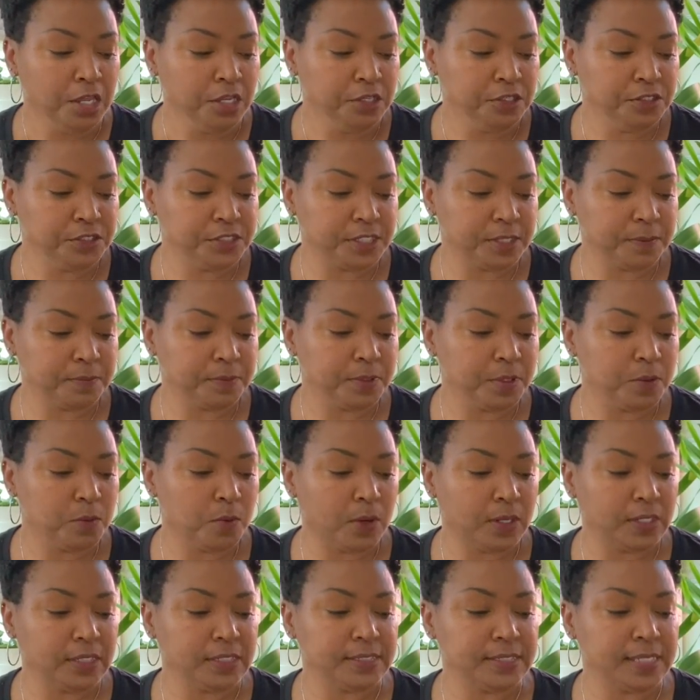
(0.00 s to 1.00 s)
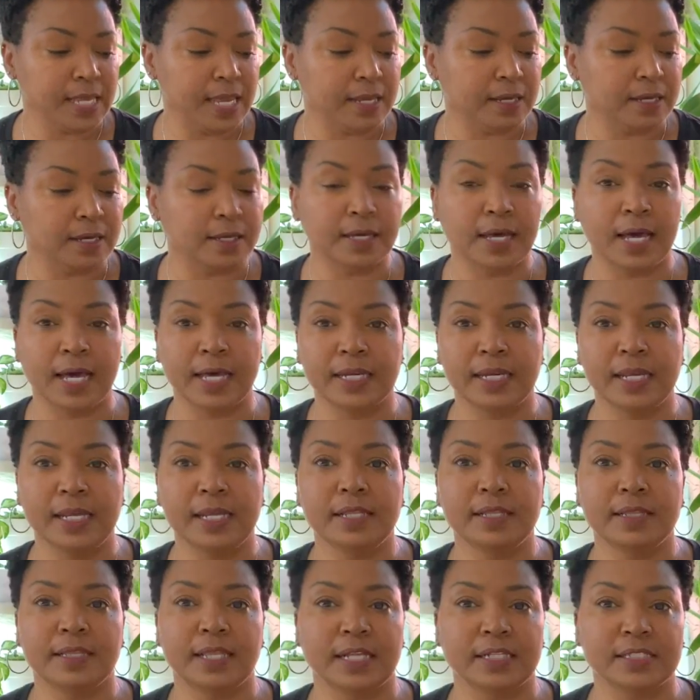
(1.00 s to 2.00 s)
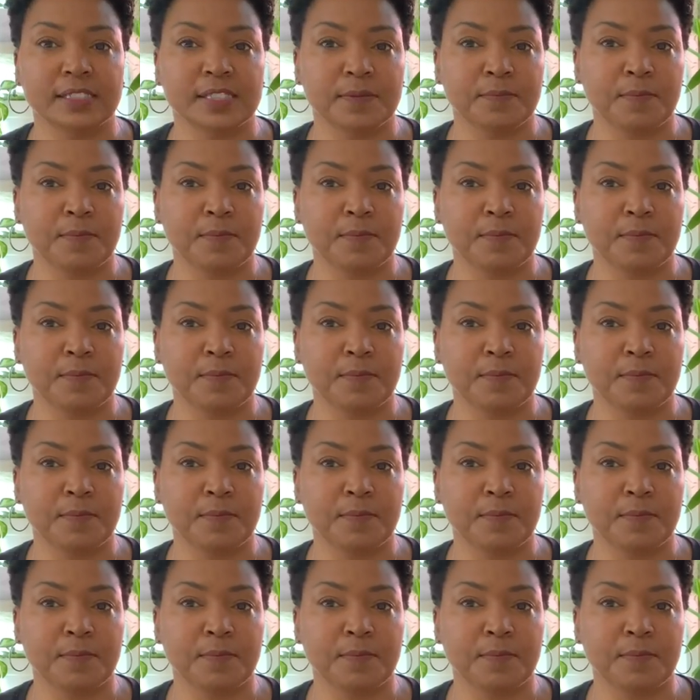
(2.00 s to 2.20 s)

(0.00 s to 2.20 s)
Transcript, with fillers: you simply want to take a cutting that's